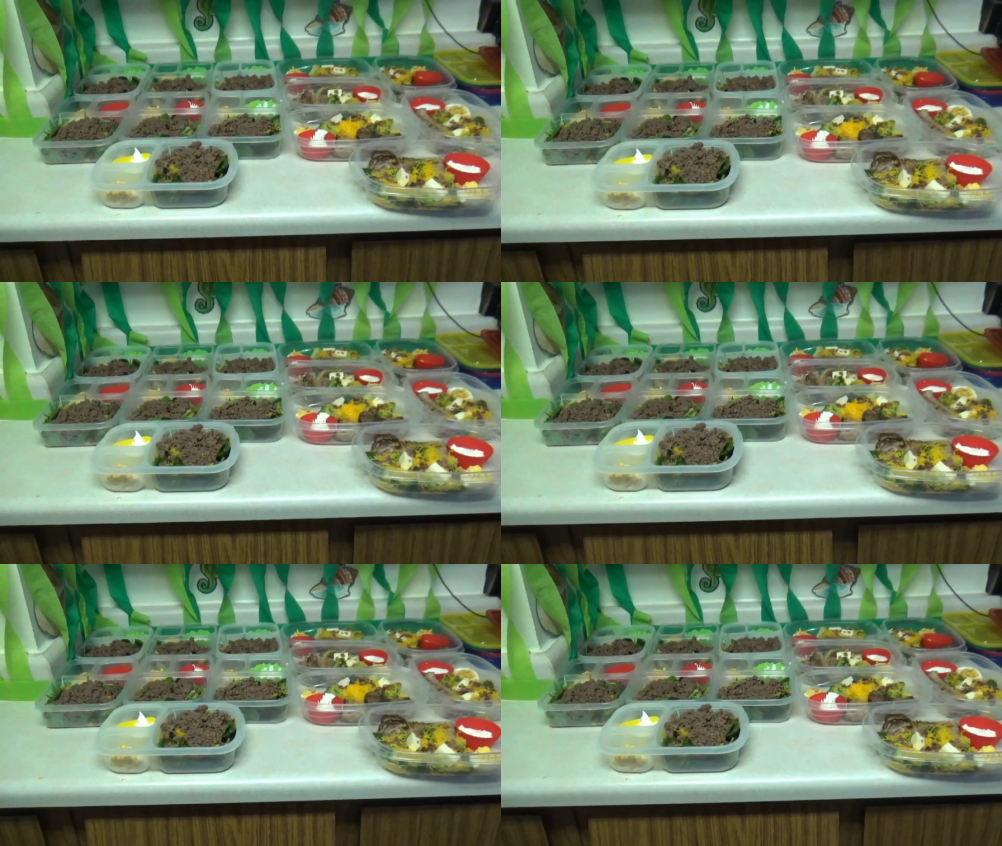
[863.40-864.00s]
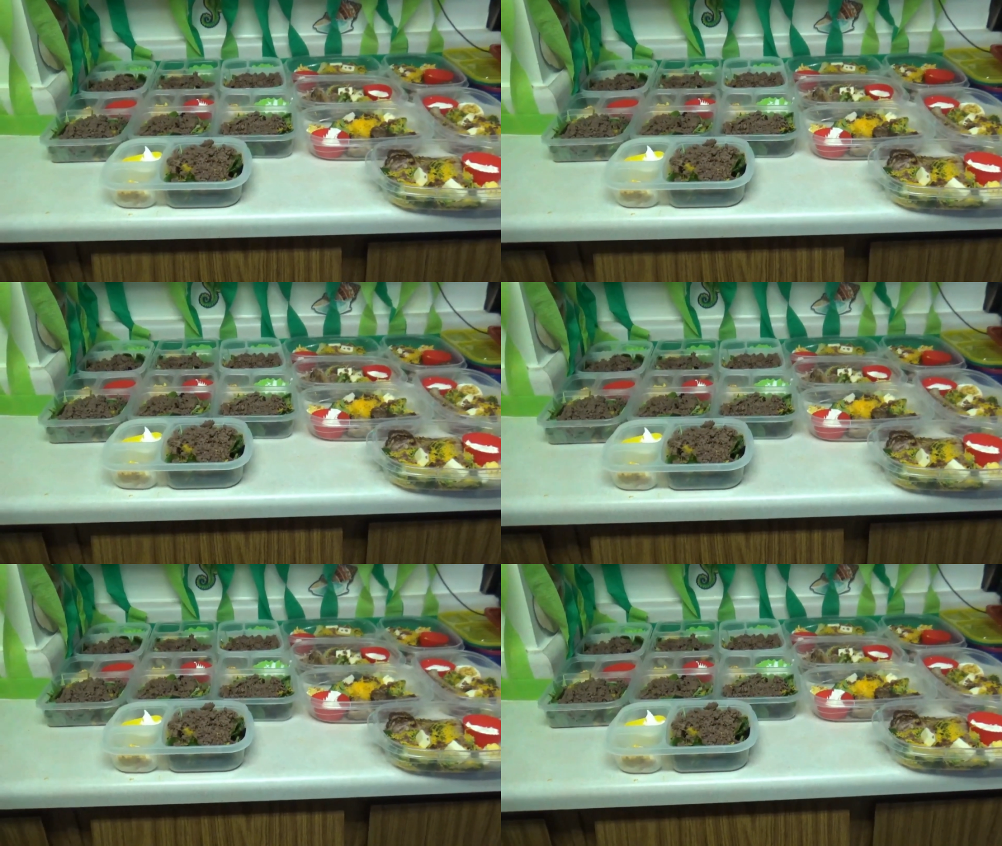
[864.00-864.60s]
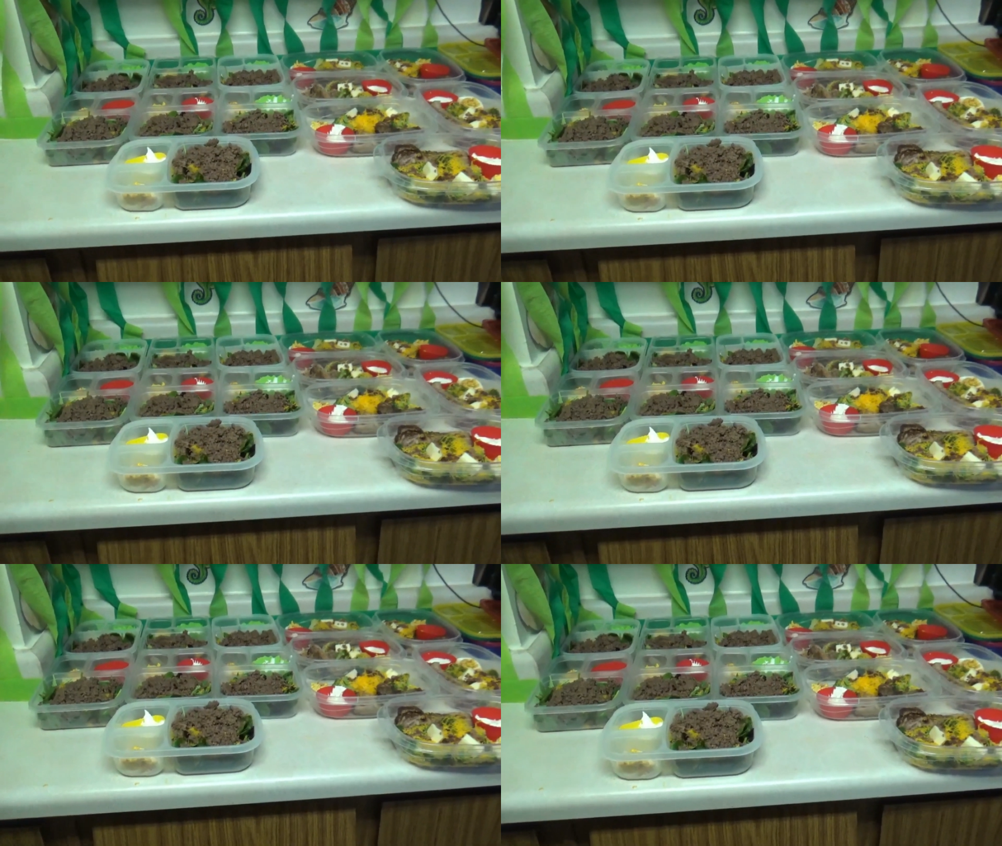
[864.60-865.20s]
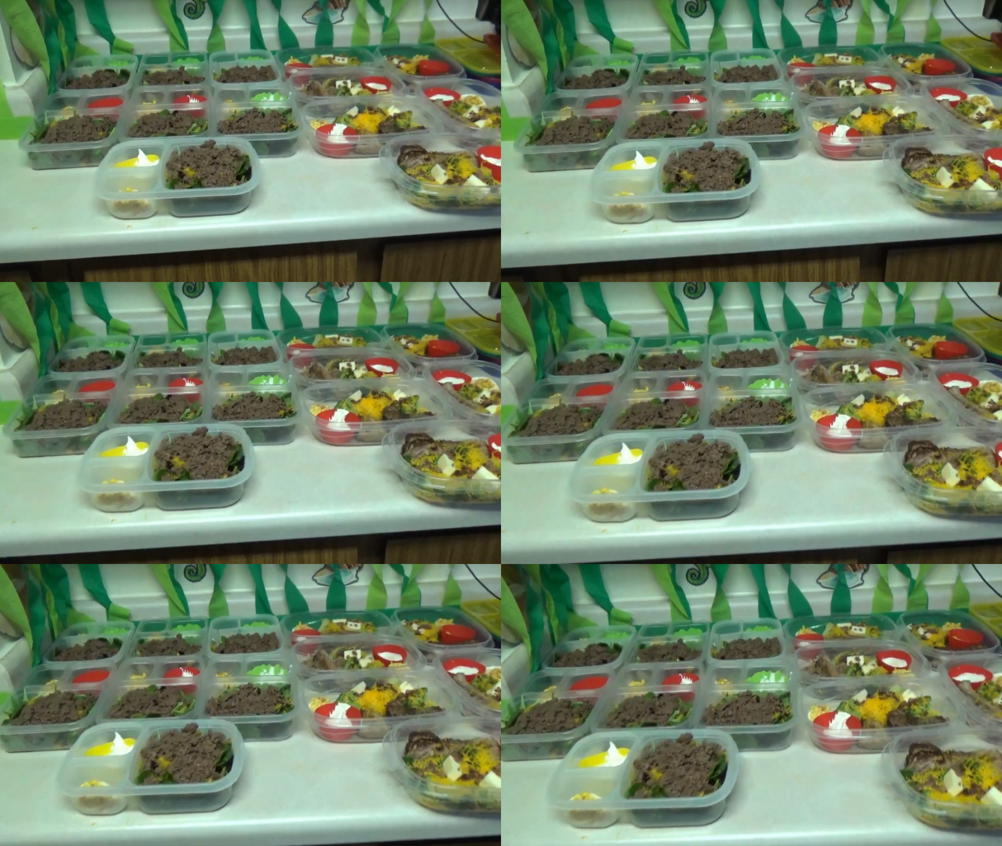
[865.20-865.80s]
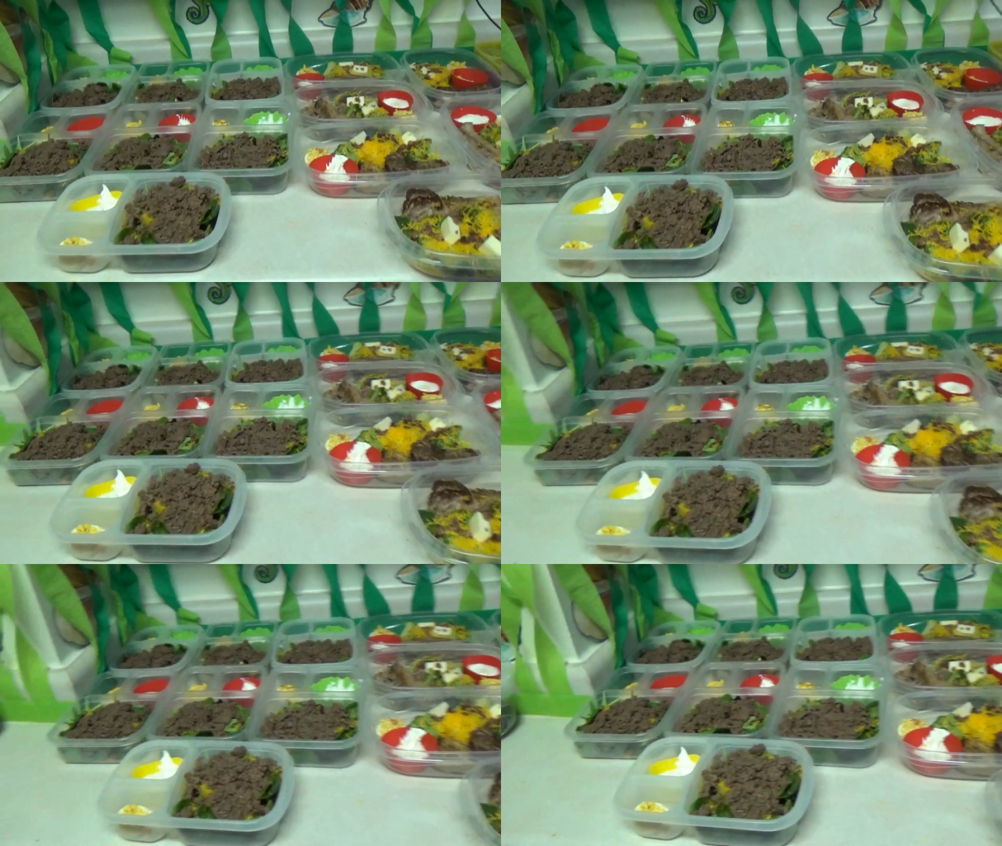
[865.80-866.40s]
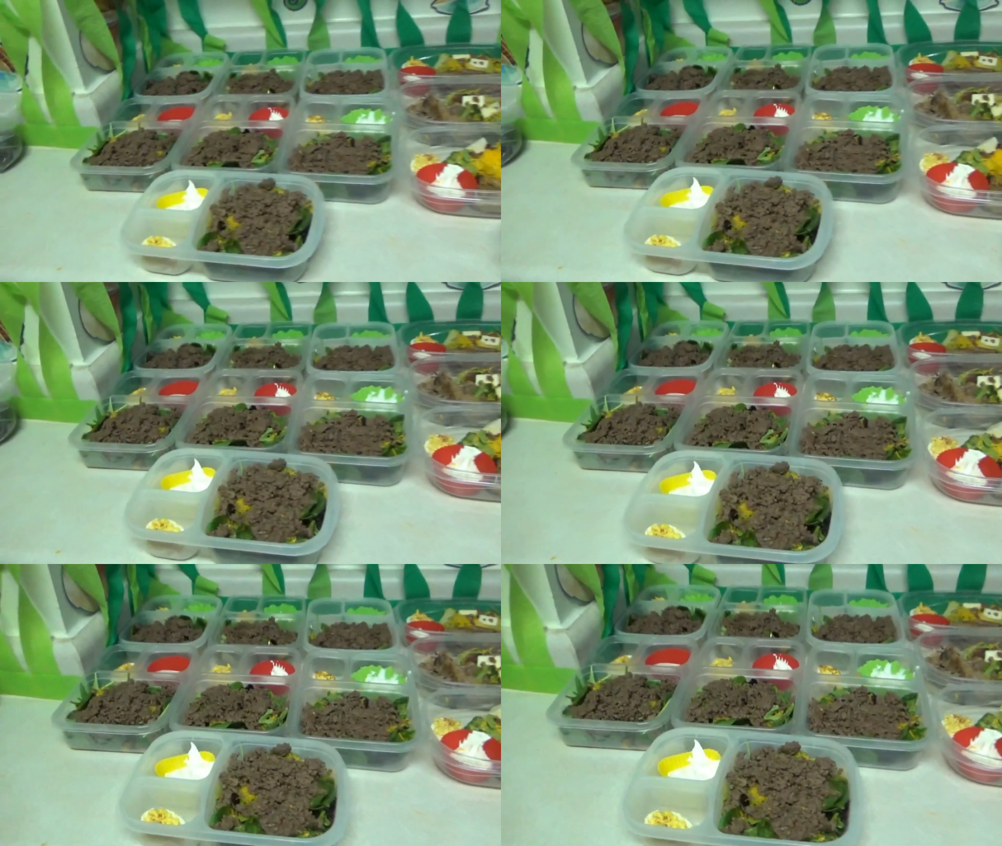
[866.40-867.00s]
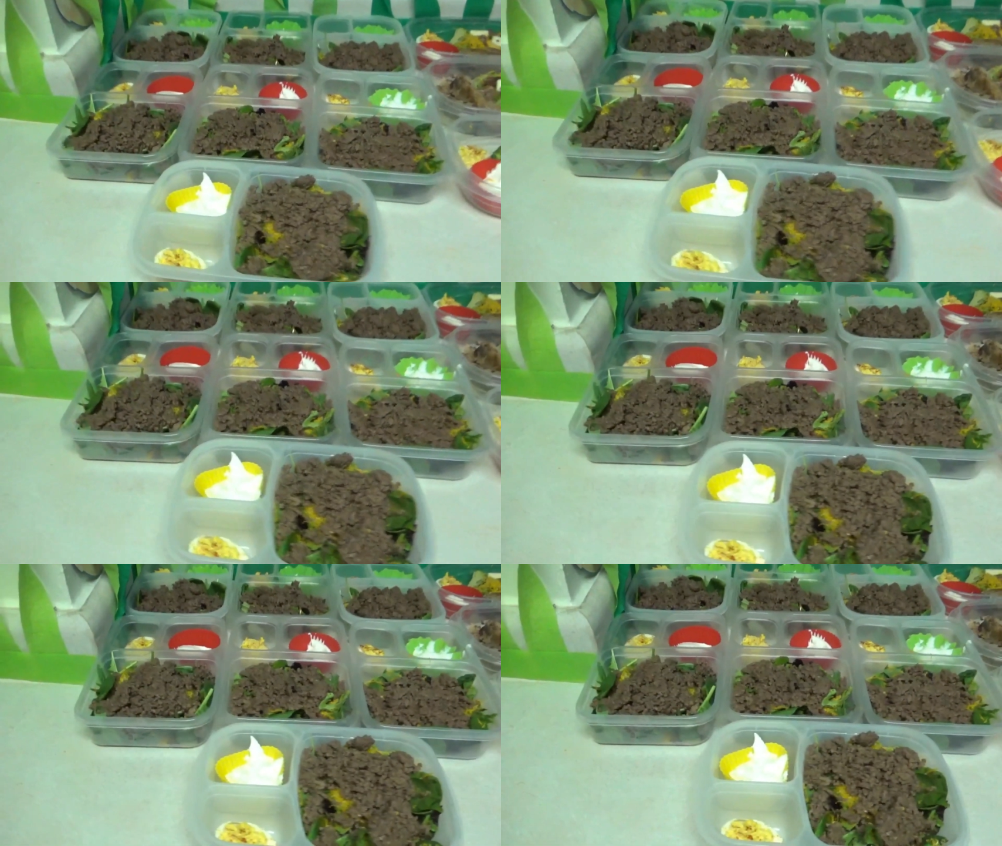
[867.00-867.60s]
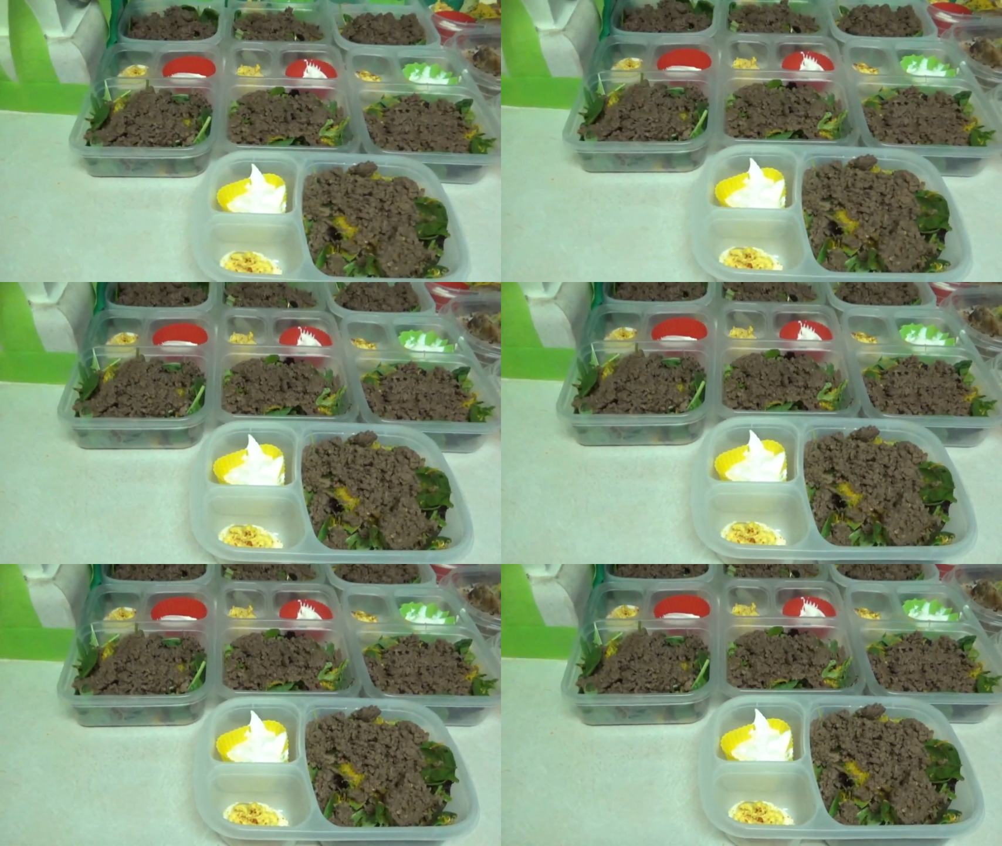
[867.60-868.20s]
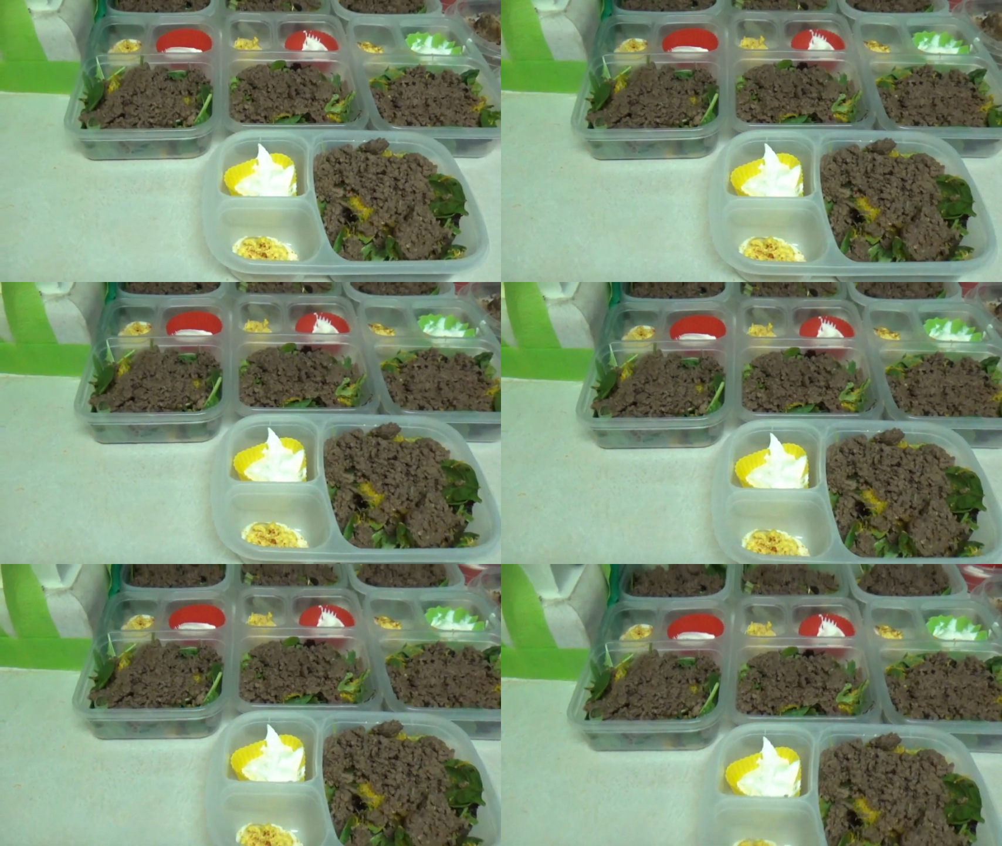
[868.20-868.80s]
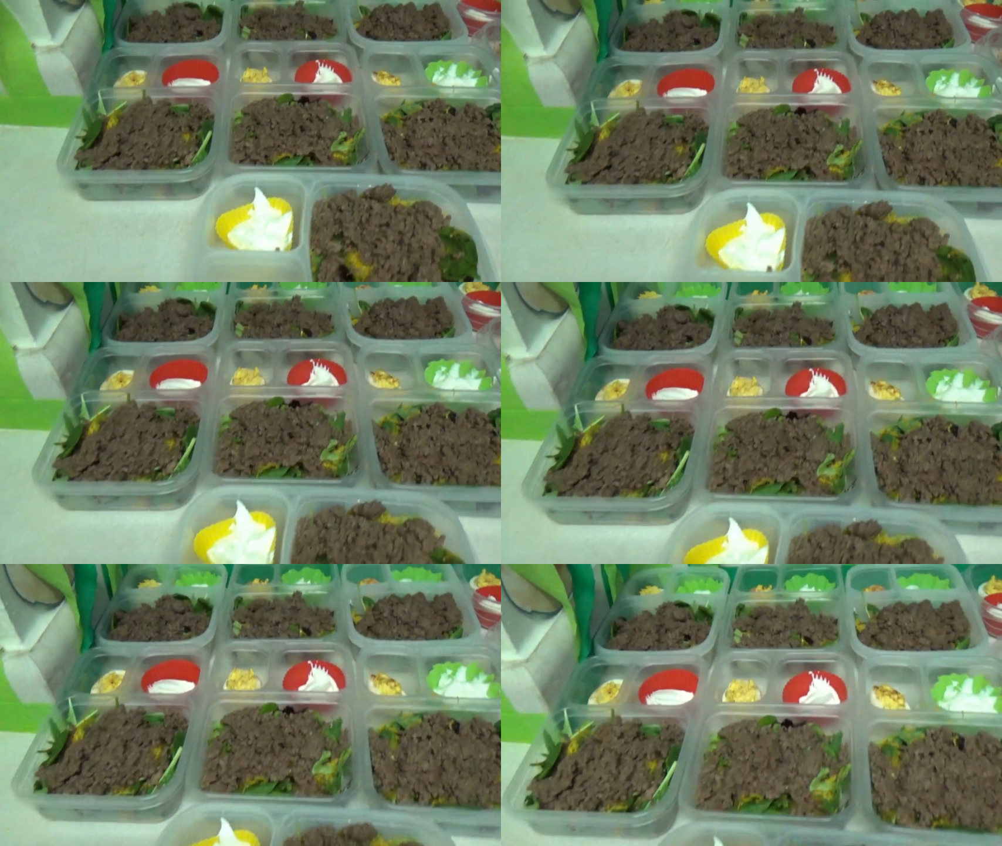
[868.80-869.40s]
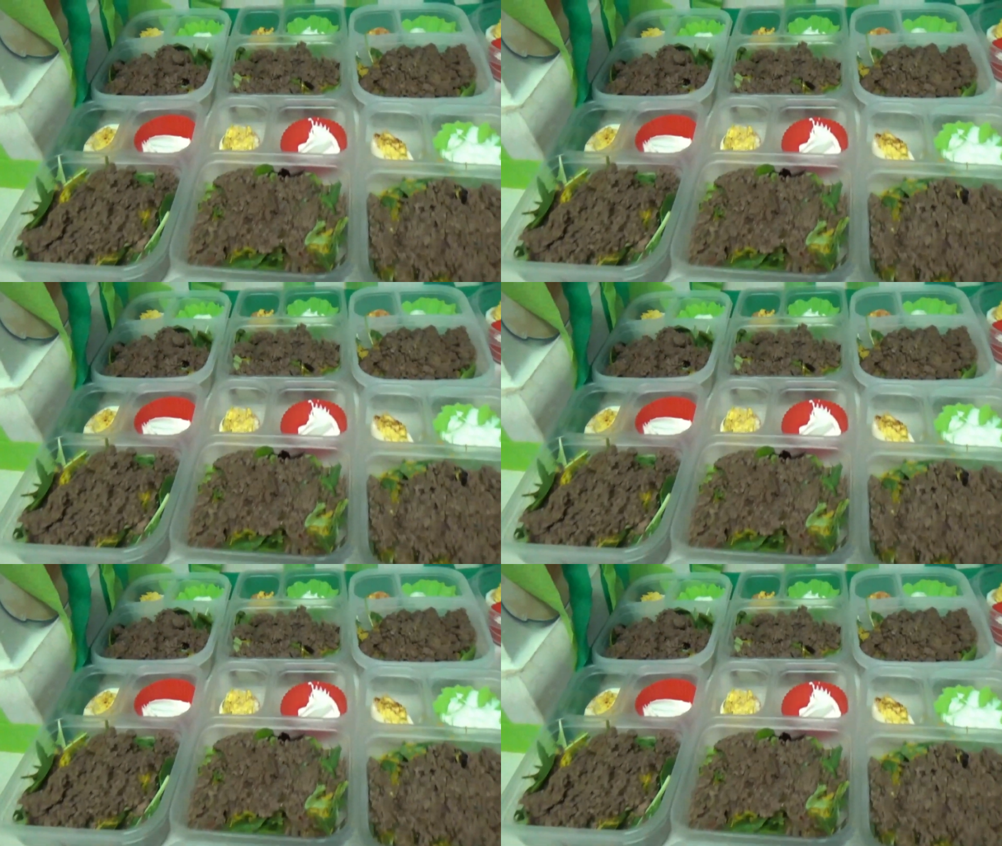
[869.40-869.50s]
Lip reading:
No face is visible, so there are no lips to read.